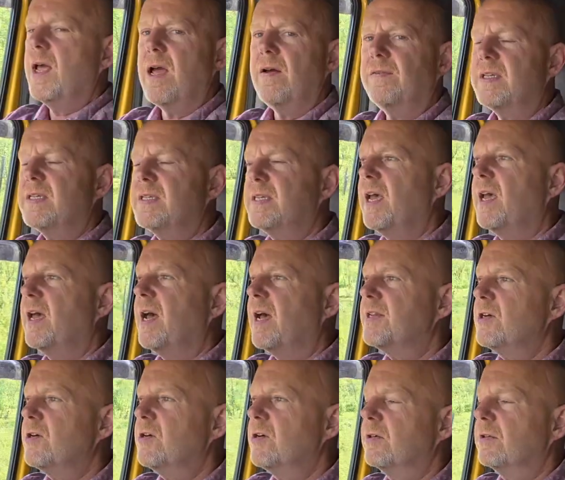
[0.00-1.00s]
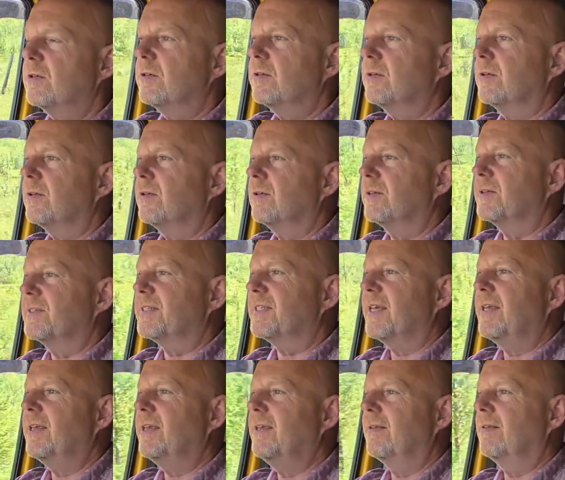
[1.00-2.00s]
I have to say, I don't
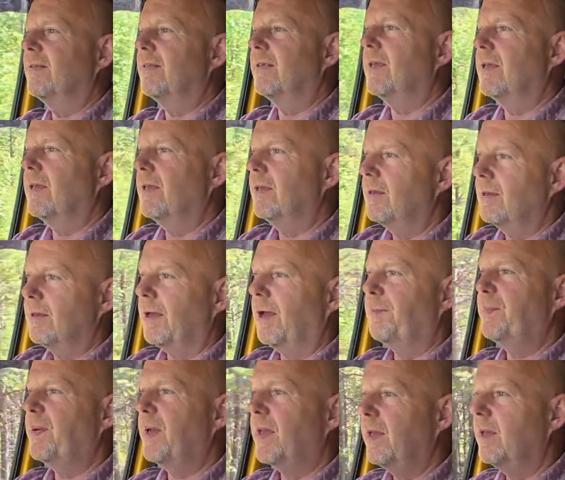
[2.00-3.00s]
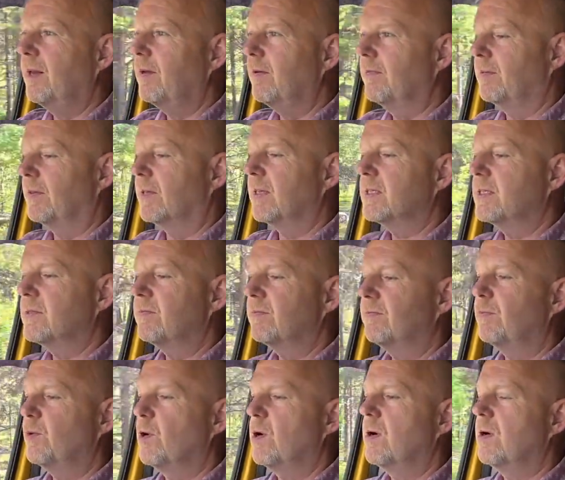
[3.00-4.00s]
see the appeal of this
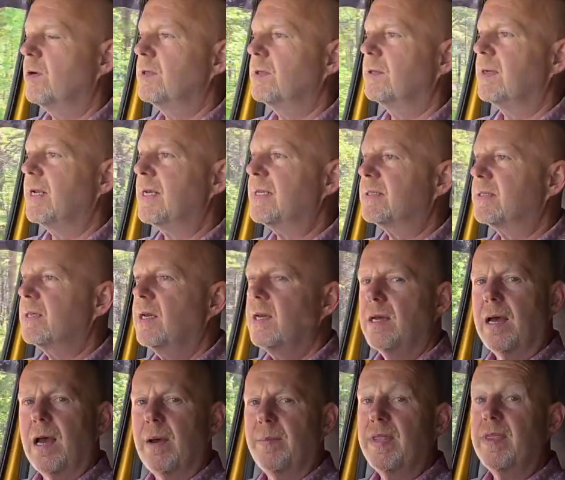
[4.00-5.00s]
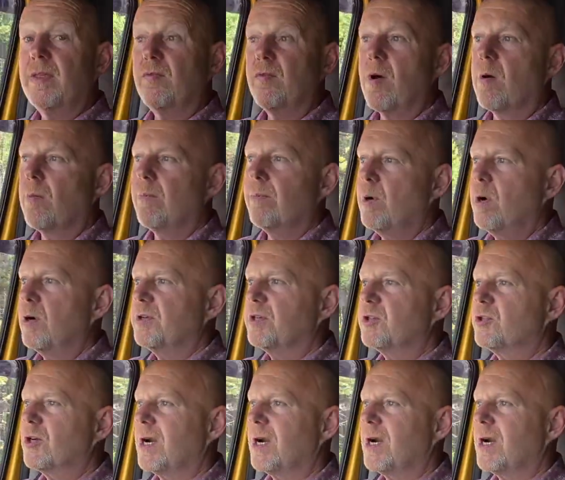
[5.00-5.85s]
road unless I'm in the wrong mode of